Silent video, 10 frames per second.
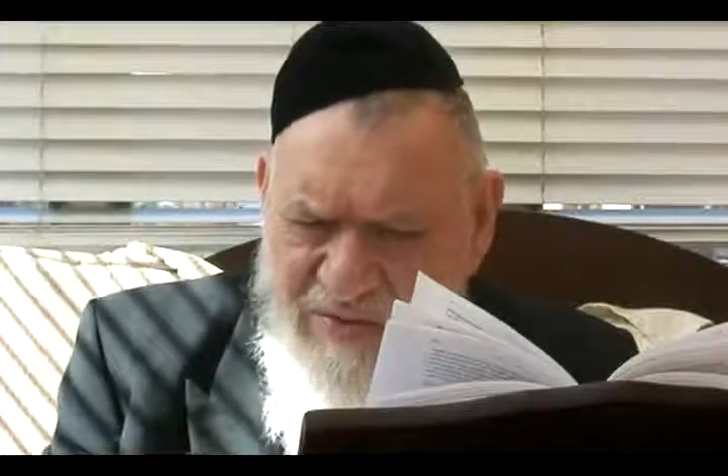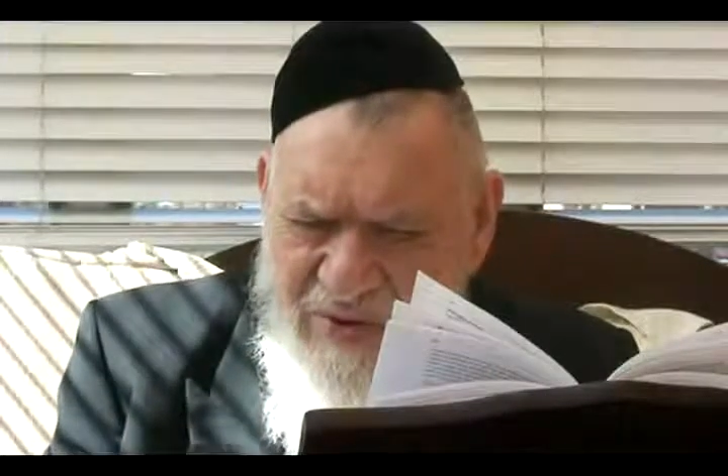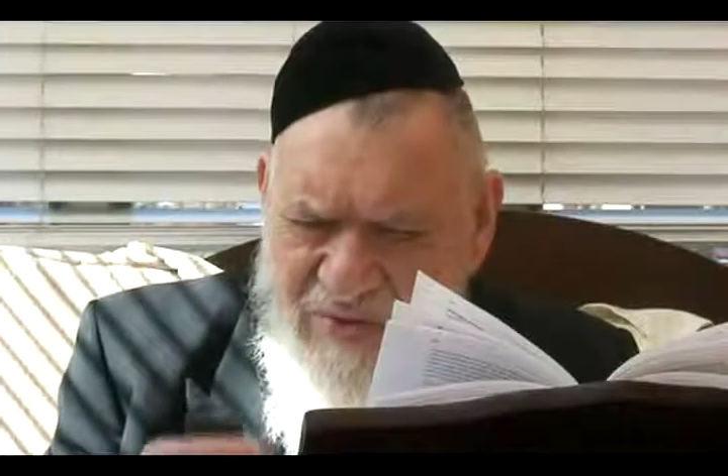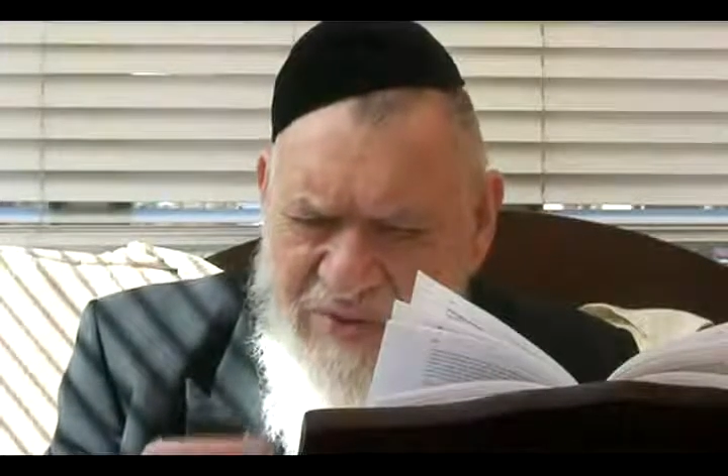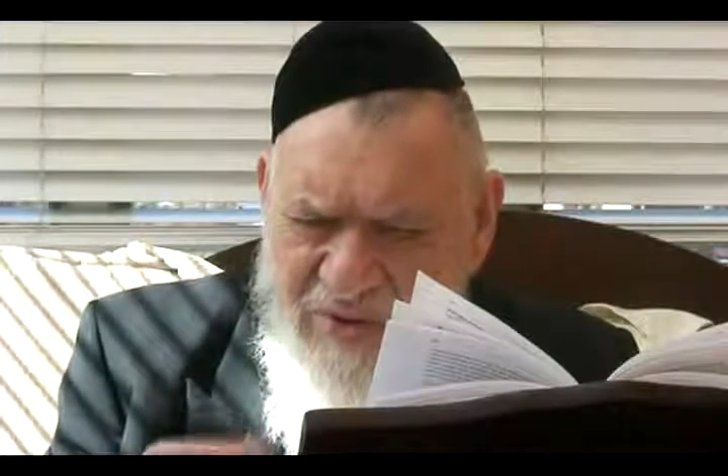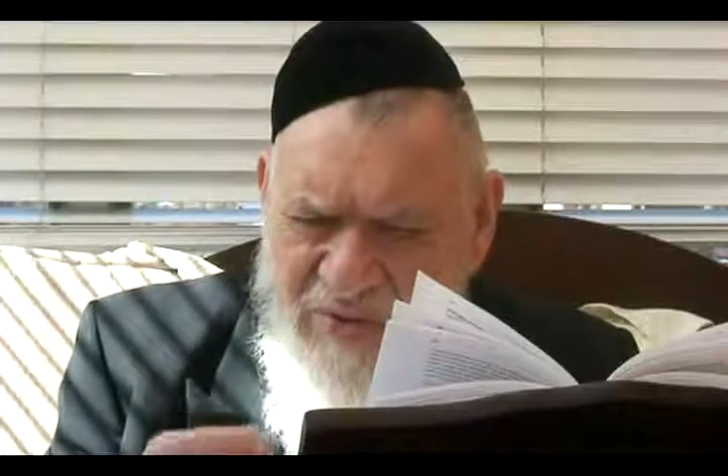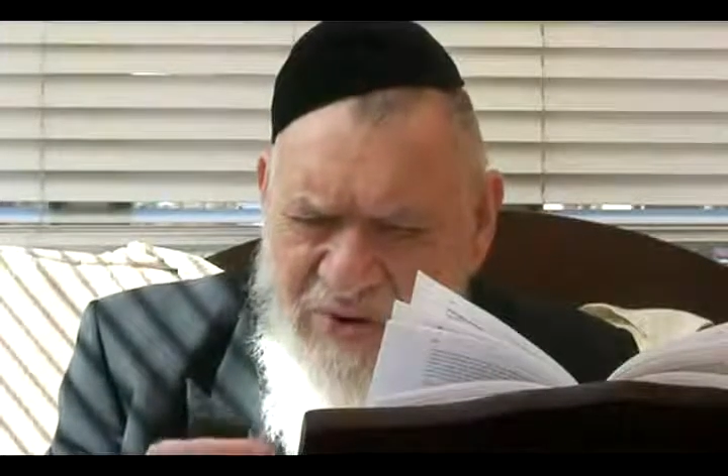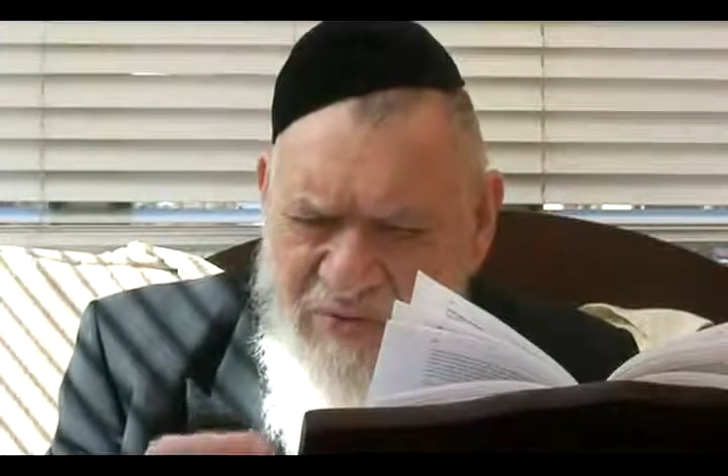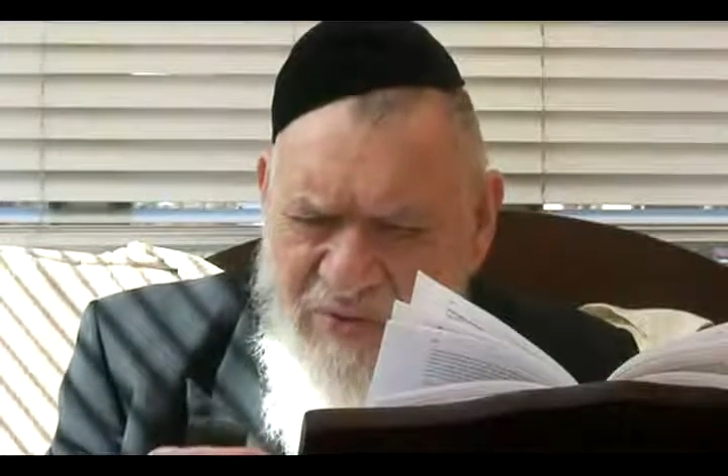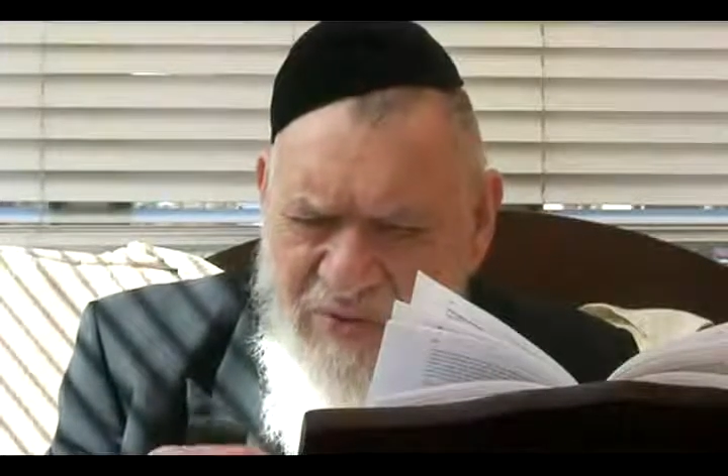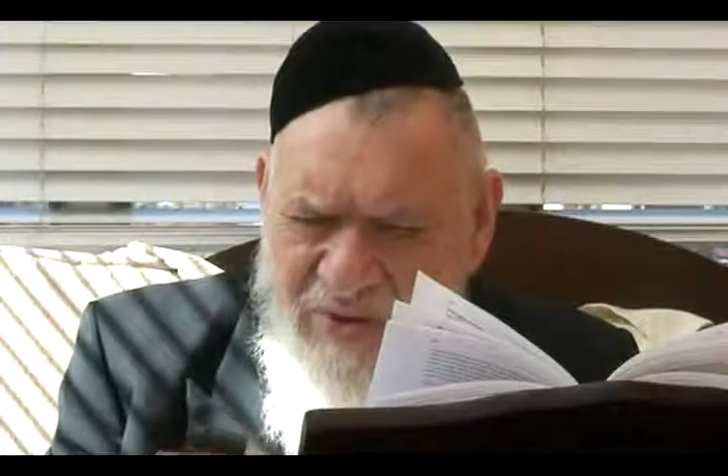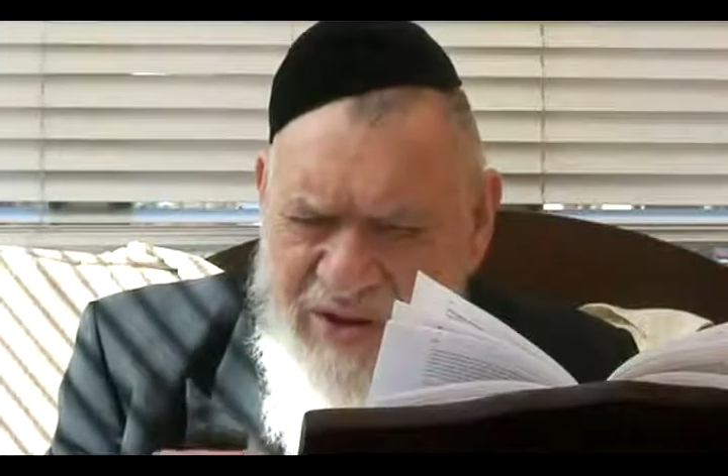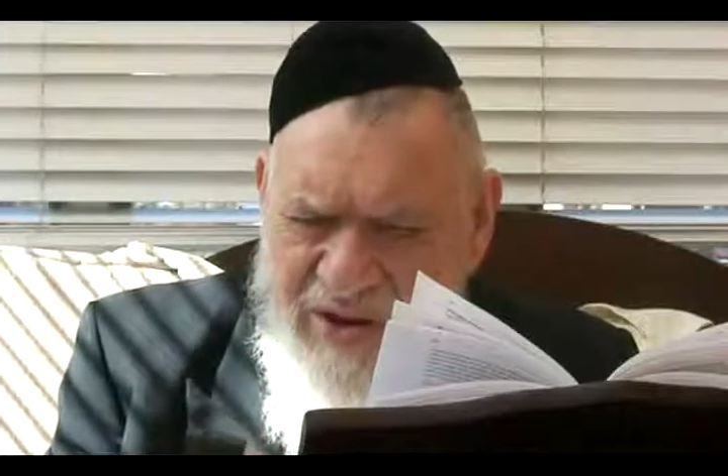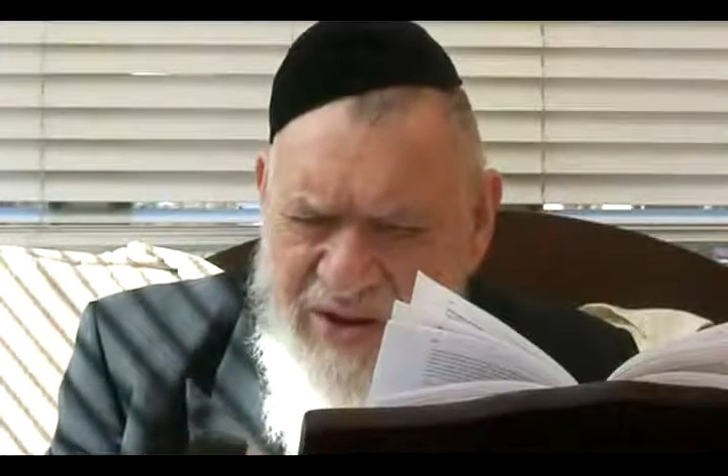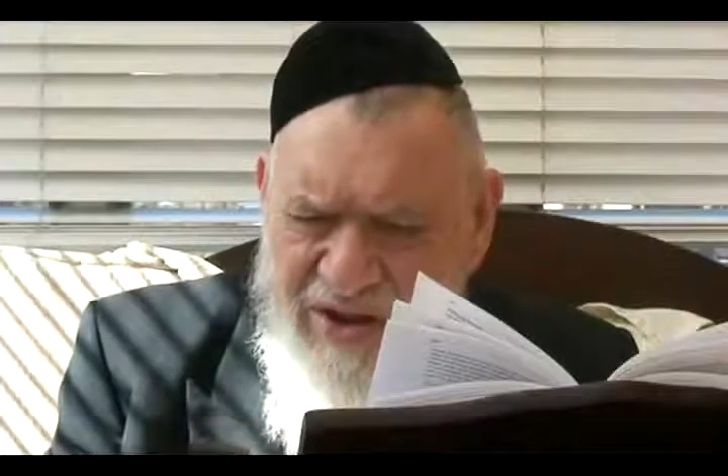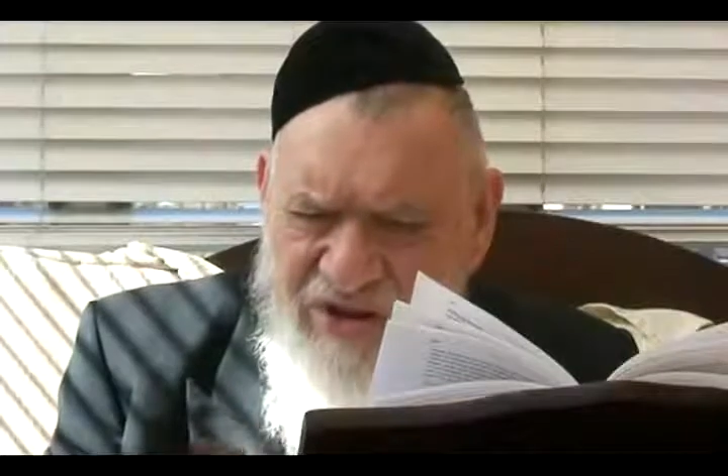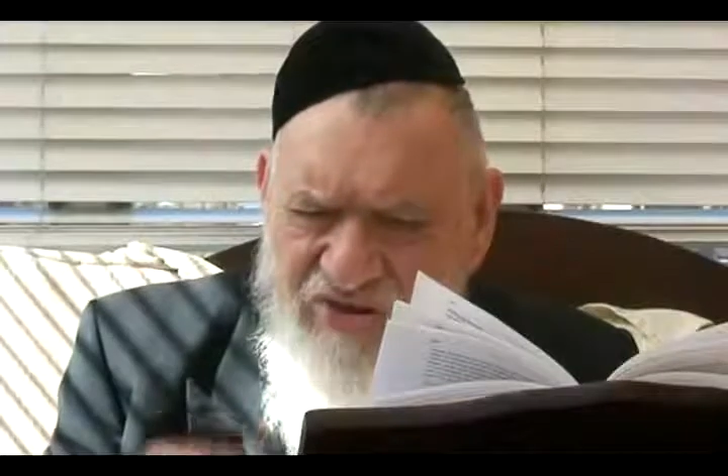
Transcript: What are we doing wrong?